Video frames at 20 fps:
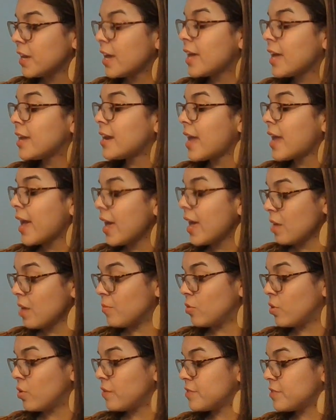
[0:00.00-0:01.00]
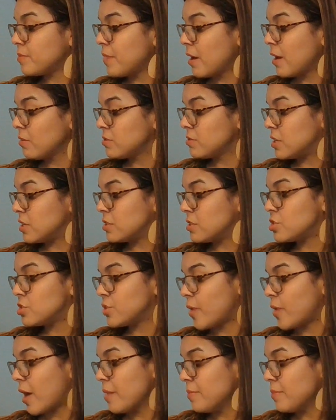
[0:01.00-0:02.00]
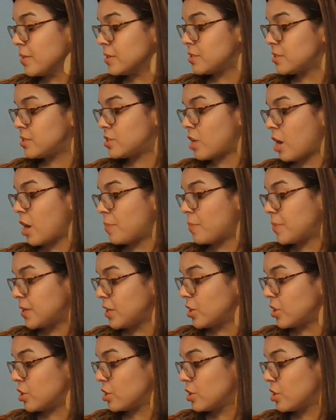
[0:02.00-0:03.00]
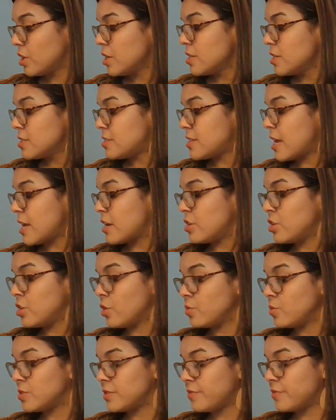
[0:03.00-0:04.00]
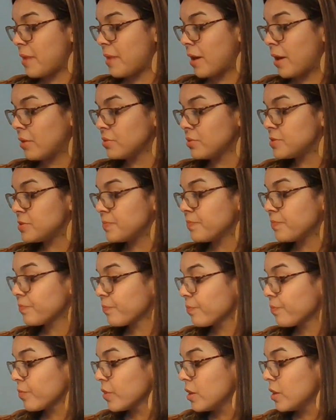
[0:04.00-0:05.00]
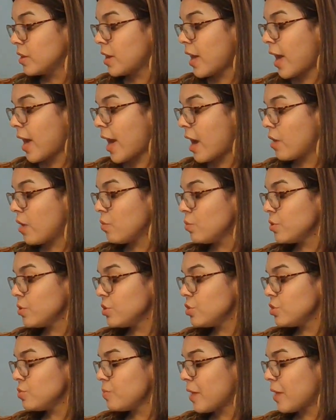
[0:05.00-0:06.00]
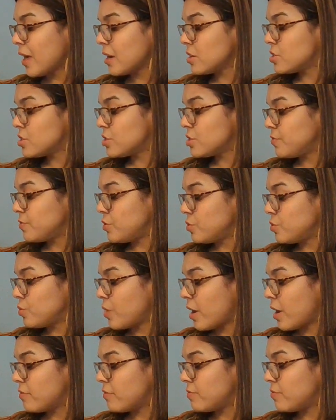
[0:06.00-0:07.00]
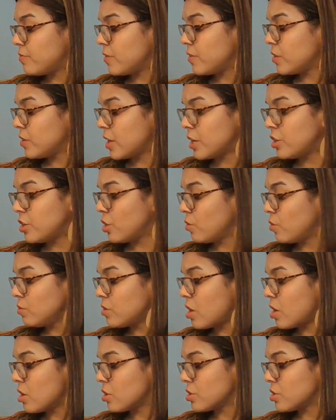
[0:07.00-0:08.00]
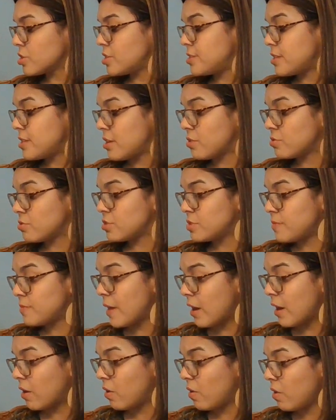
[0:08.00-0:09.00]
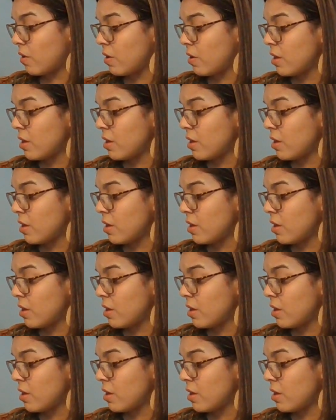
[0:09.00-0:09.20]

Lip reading: an animal of the mountains, so I must stop here," said Nose of the Mouse. "How will you manage if you can no longer see or smell?"